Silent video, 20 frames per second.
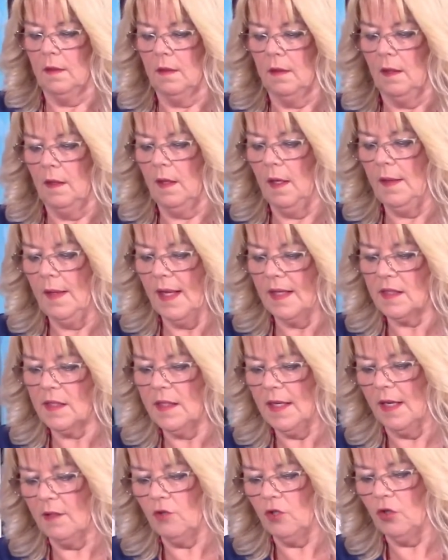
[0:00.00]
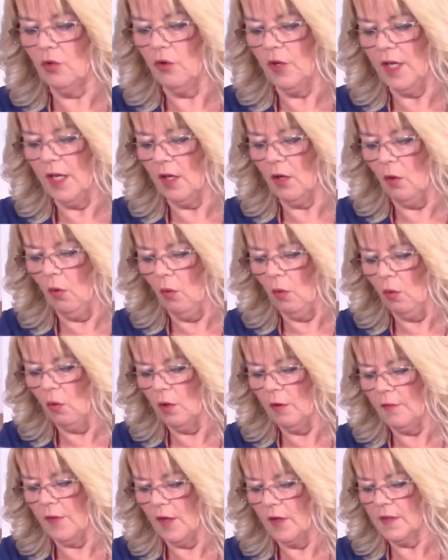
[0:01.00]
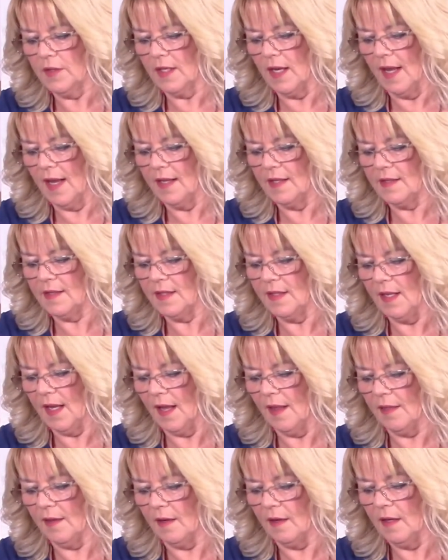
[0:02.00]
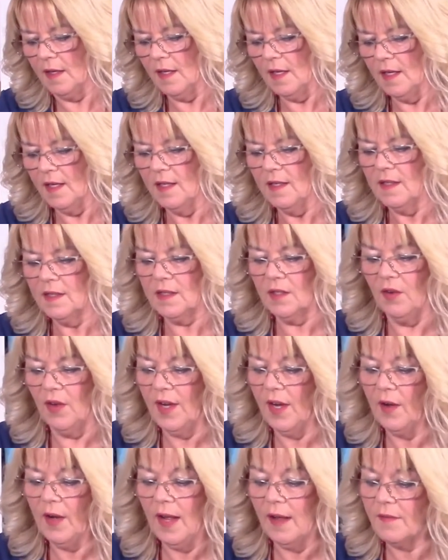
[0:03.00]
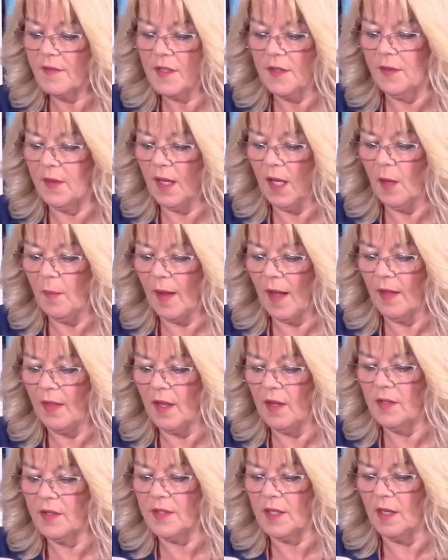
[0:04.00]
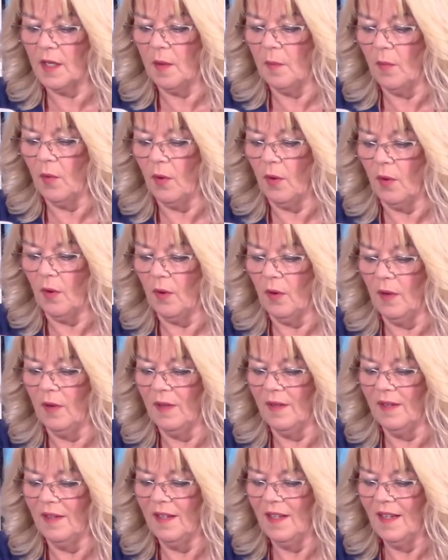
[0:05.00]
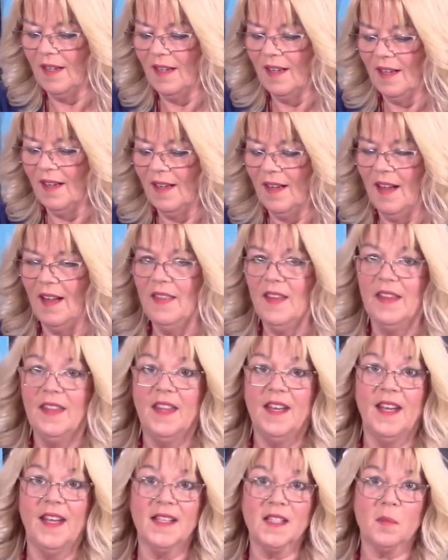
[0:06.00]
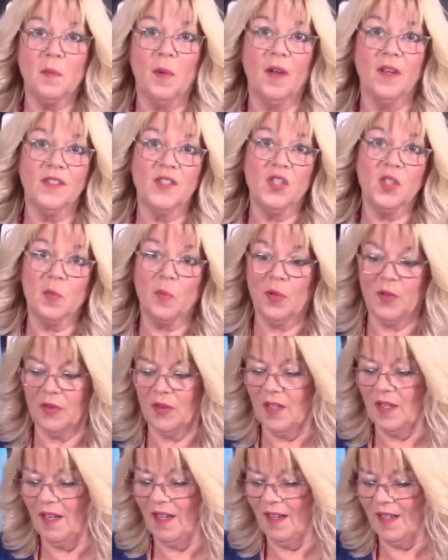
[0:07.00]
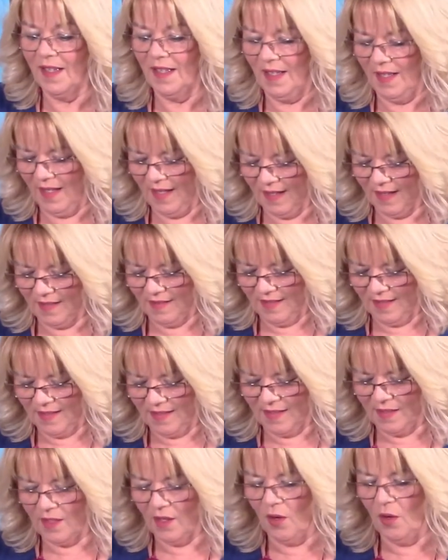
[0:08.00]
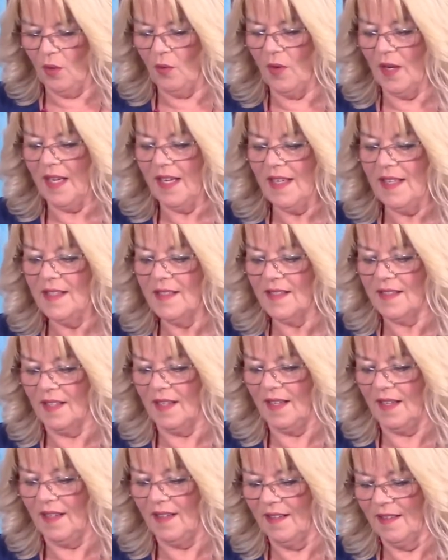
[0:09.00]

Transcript: and that's now joining all of those layers together, so I don't have to think about those anymore. And then the next part is just putting the lining in. It's so easy.